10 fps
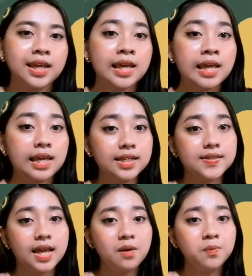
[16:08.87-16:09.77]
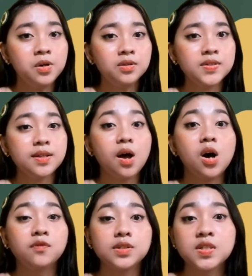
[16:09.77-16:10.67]
Examples of
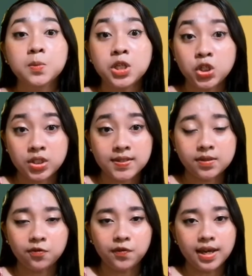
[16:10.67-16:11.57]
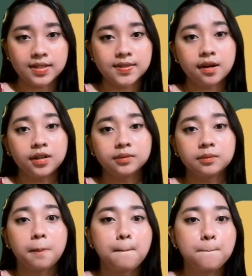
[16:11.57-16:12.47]
species effects on
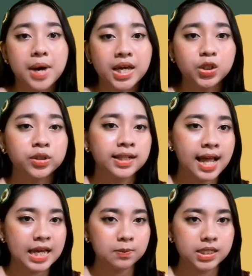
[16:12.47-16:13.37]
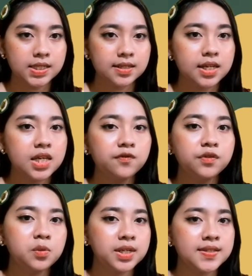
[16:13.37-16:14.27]
microclimate
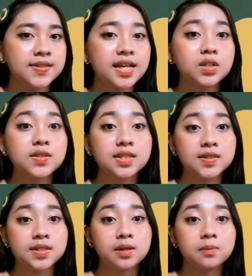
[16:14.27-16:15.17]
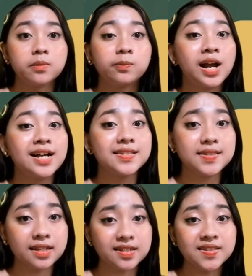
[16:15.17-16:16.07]
influence ecosystem
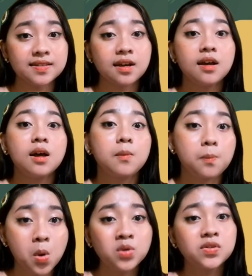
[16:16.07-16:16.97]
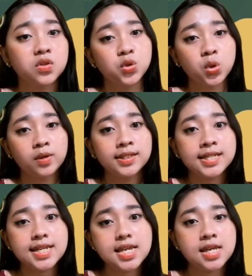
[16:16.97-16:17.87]
processes most strongly
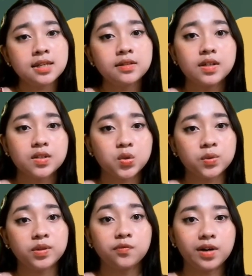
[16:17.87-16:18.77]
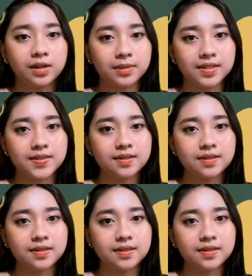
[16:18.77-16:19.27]
in extreme environments.